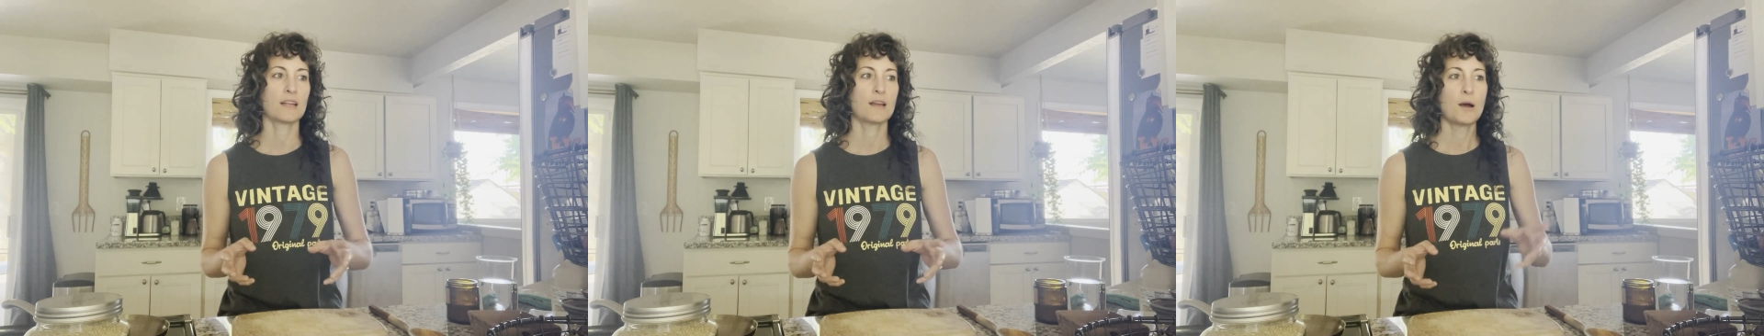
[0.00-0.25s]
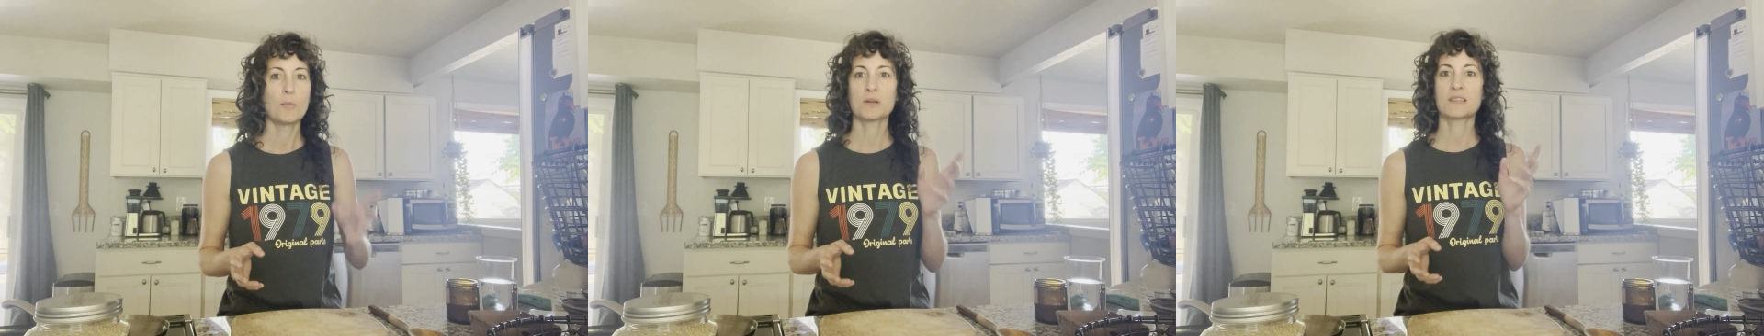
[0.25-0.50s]

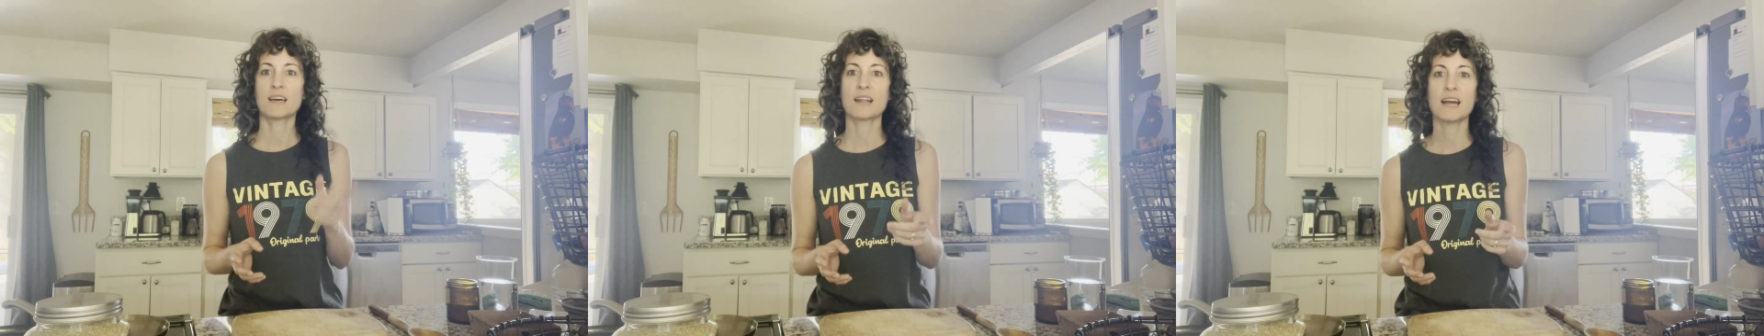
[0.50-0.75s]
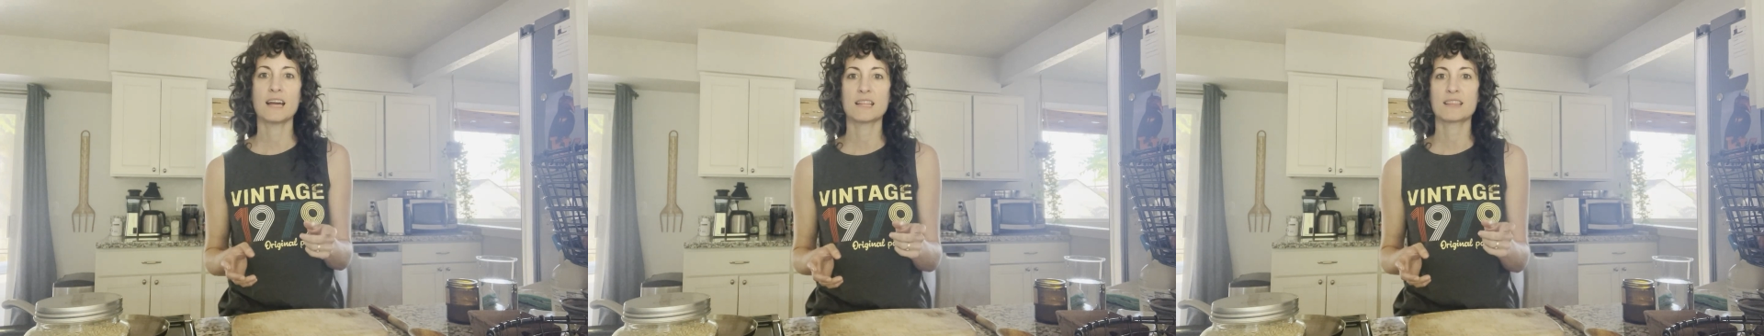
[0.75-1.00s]
but then I
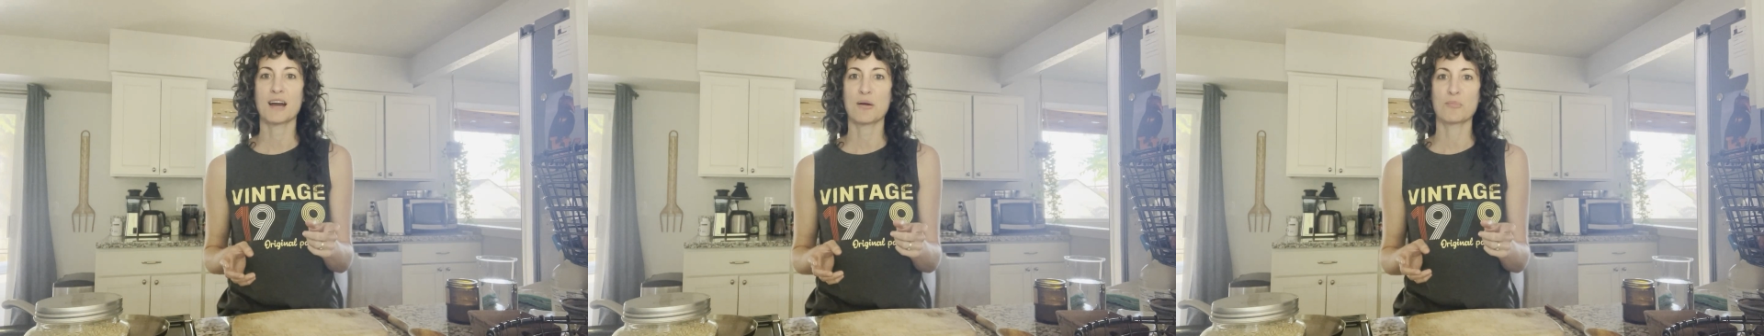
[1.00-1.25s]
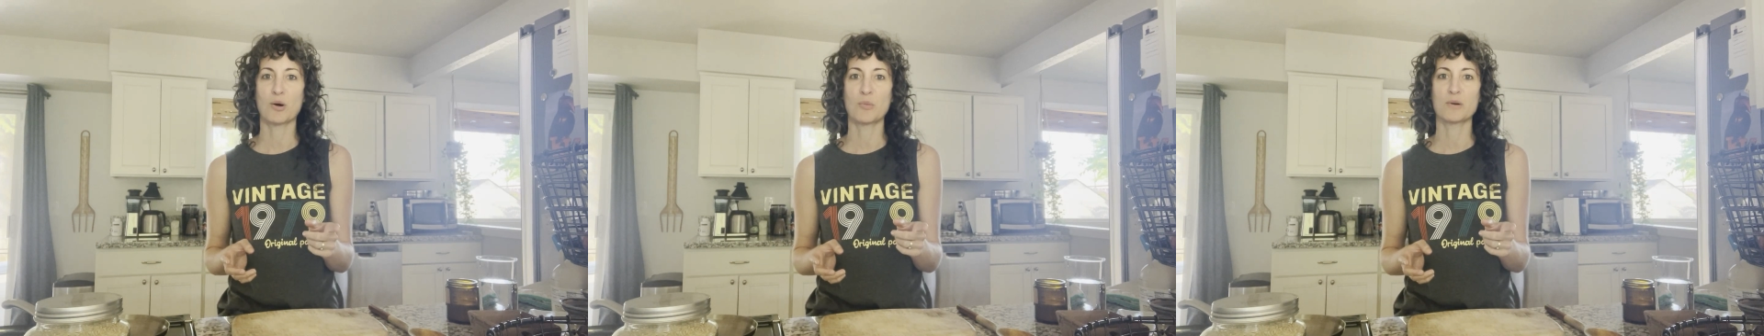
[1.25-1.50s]
hit that
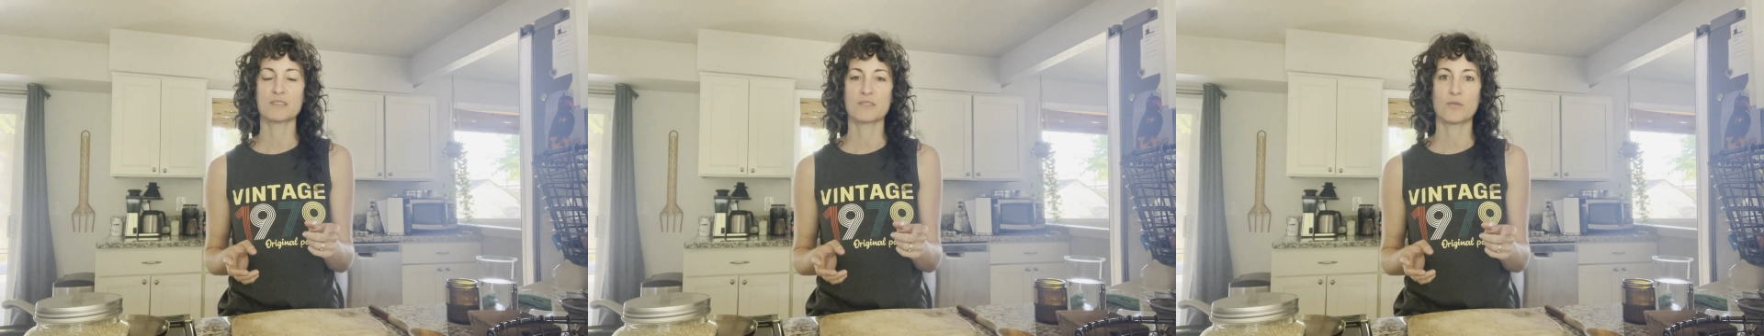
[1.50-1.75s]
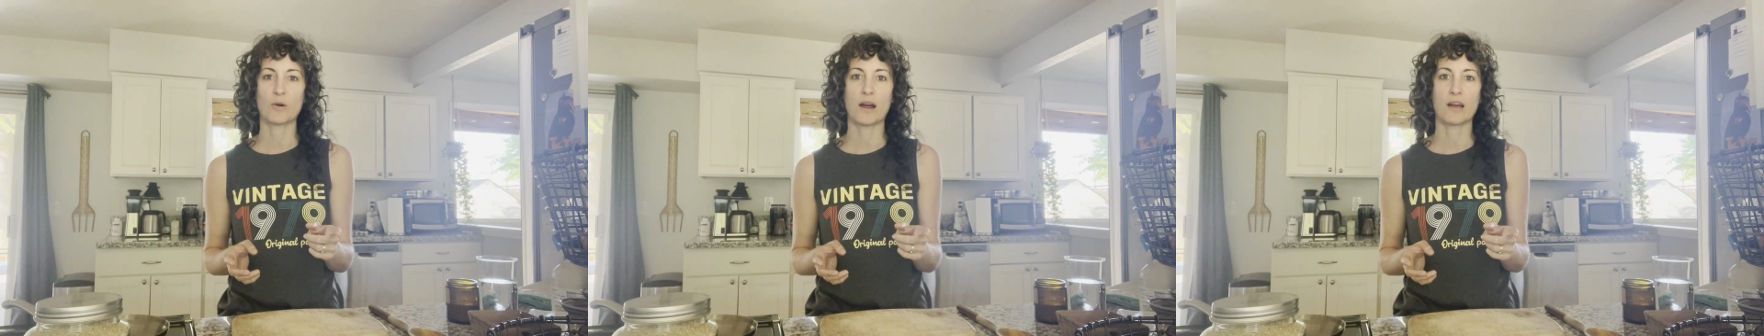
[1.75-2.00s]
moment of
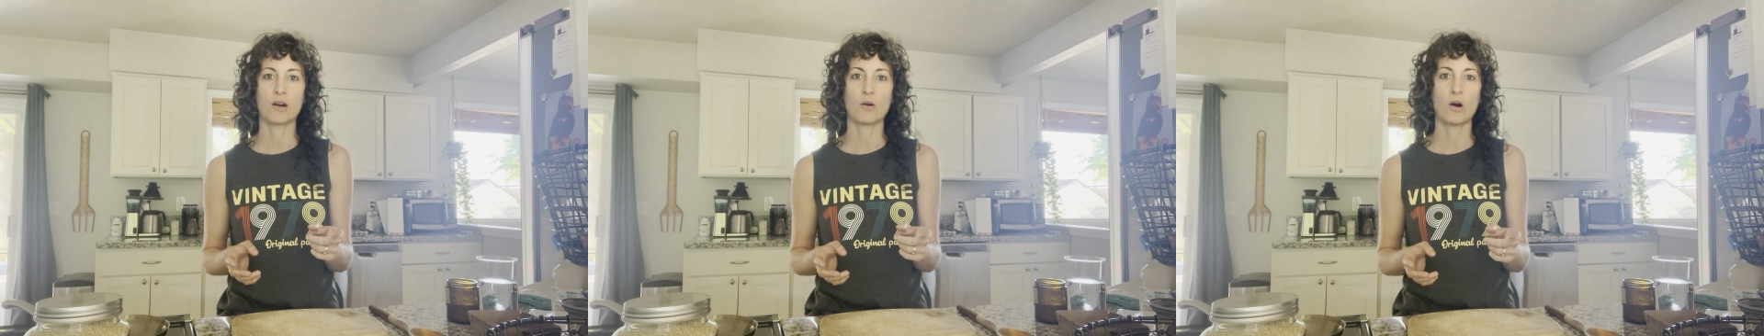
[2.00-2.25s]
where I go,